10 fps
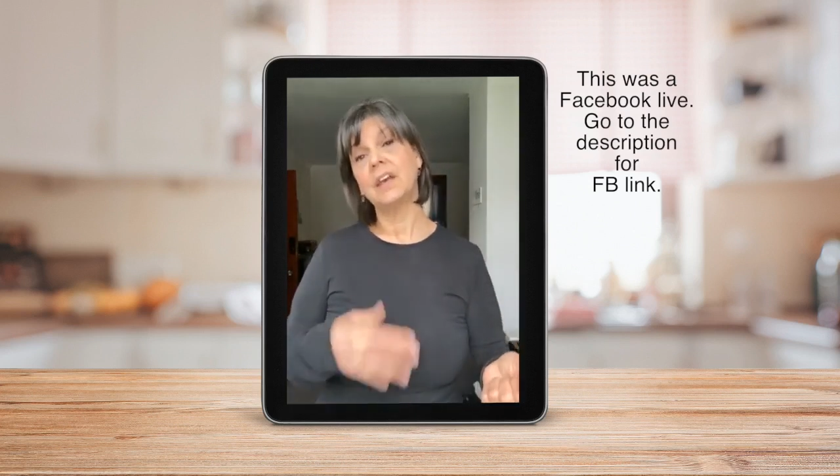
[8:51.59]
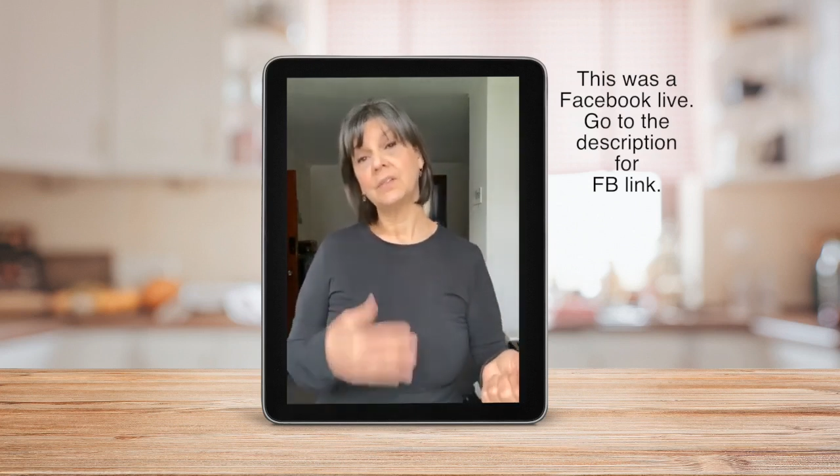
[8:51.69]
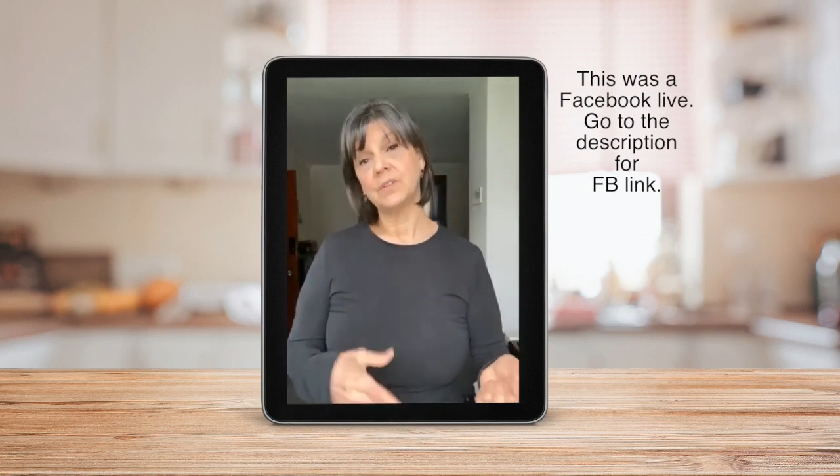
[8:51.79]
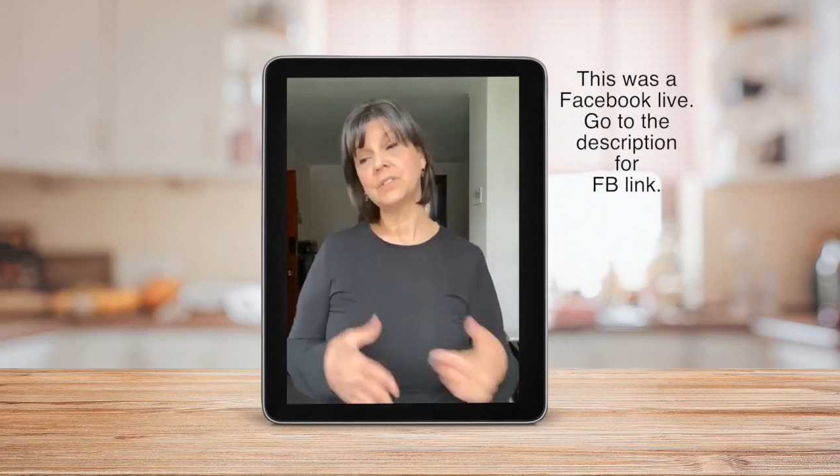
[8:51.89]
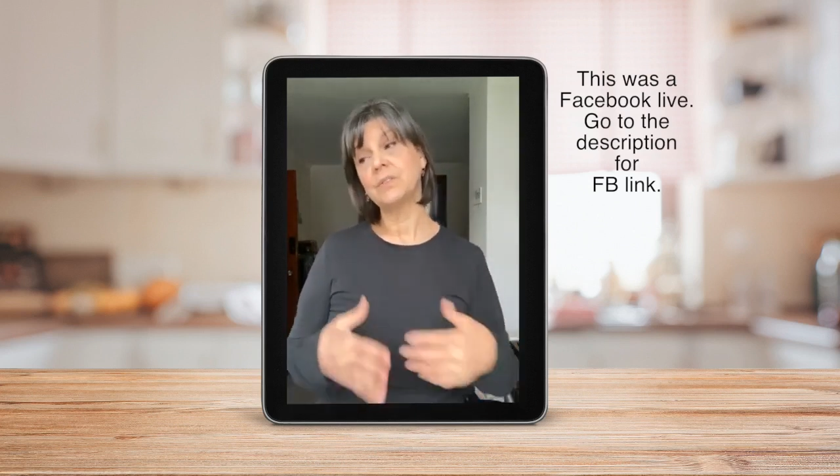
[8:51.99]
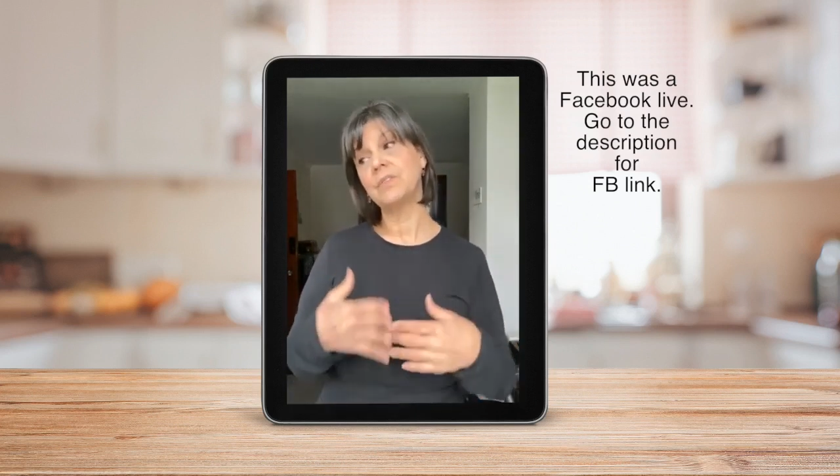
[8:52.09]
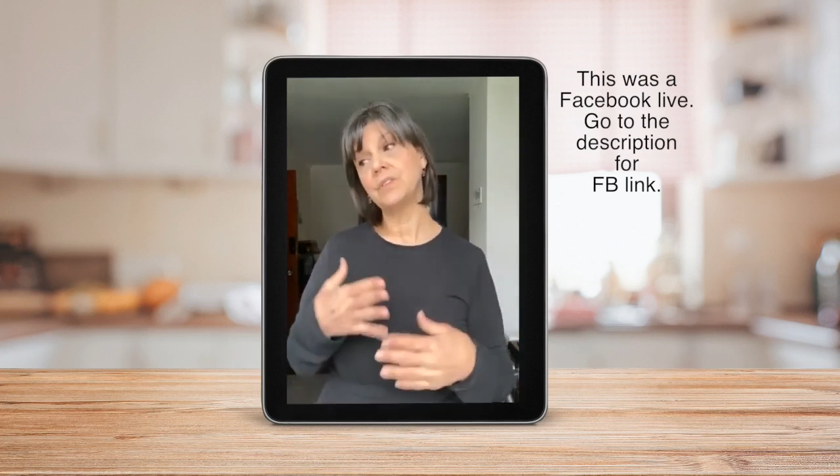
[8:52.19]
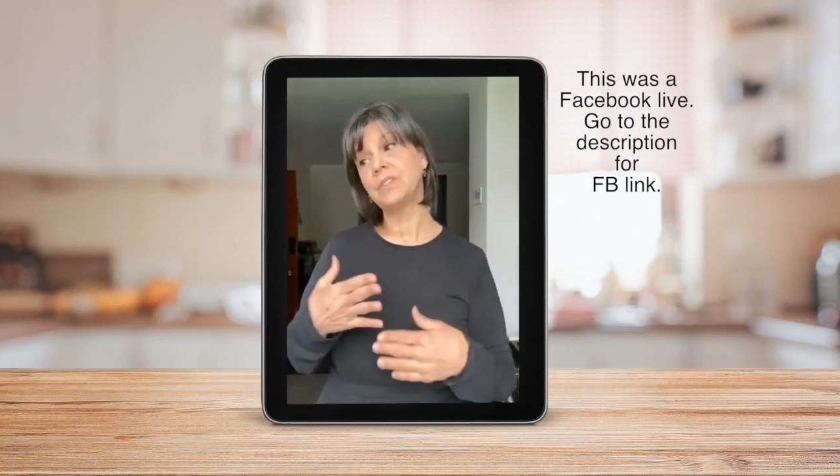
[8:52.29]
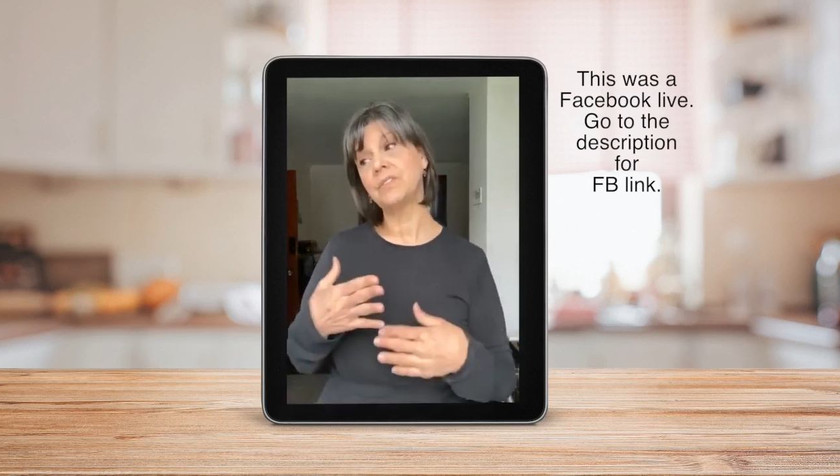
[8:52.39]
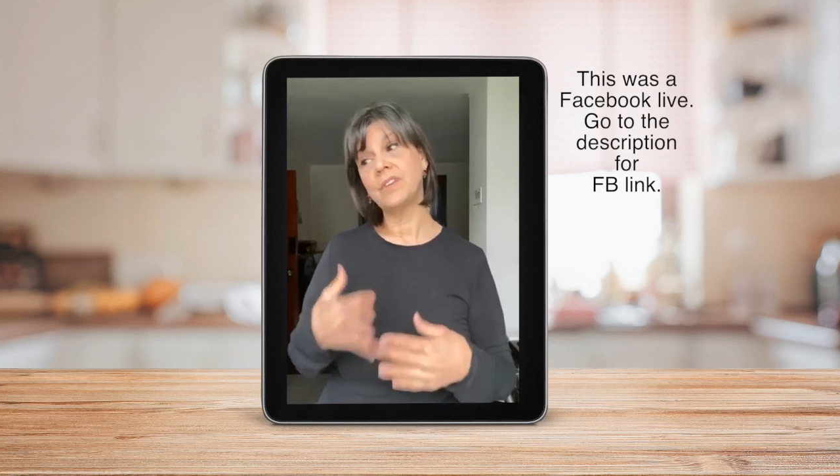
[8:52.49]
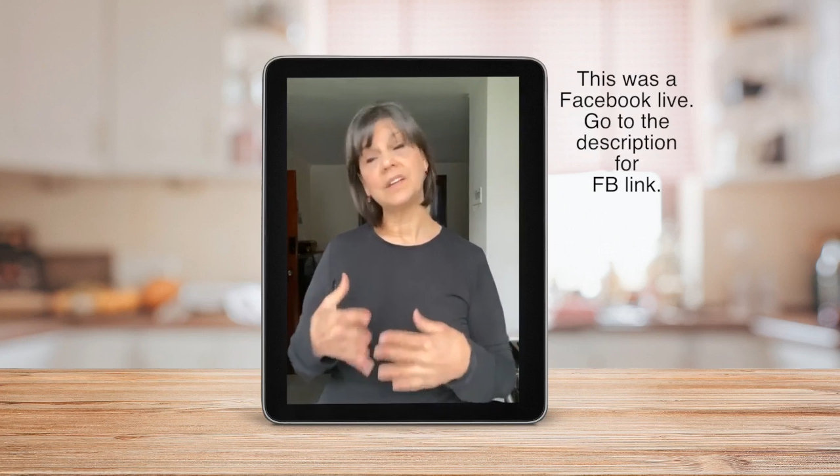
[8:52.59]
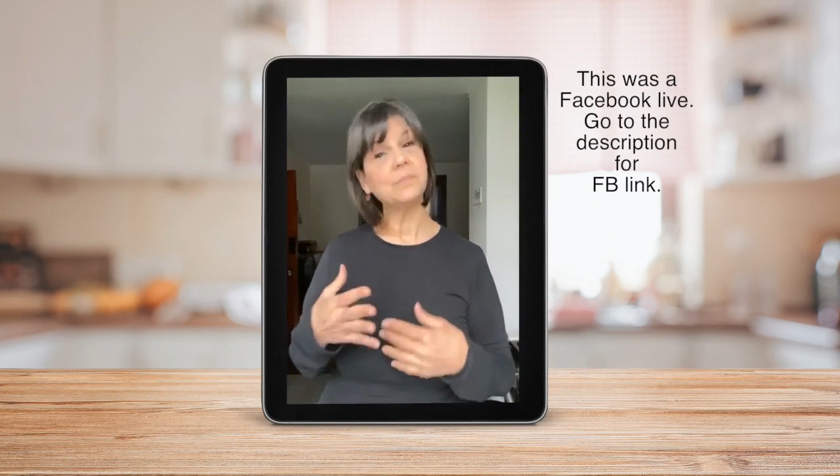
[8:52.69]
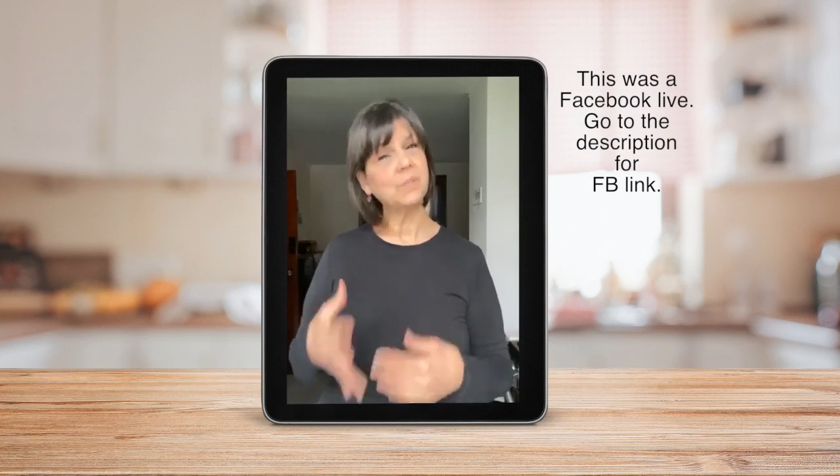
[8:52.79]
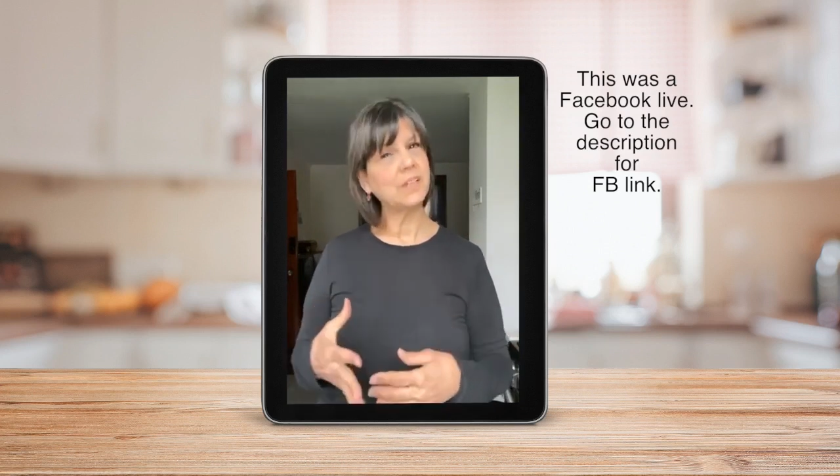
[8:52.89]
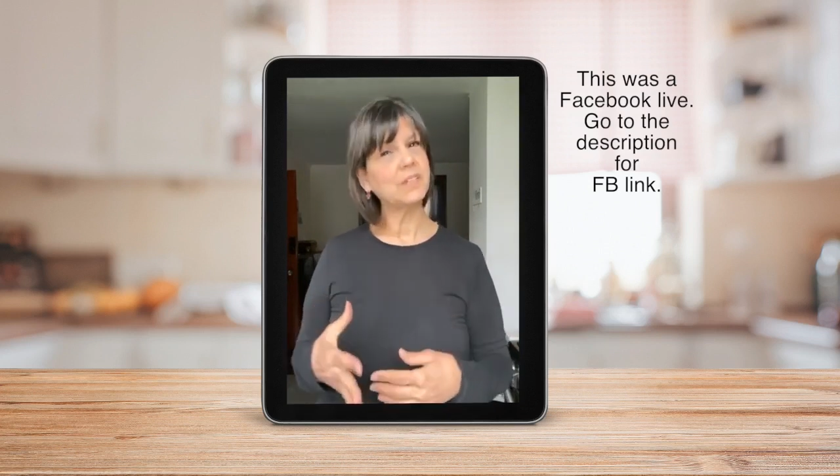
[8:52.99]
And also, if you could find
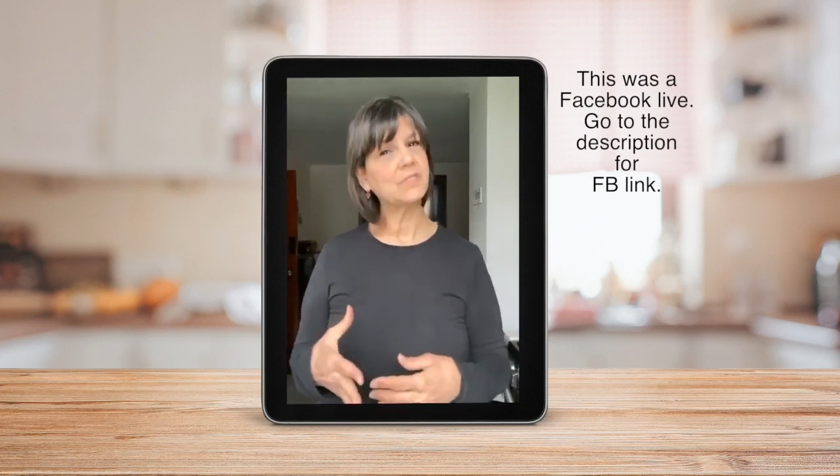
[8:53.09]
a place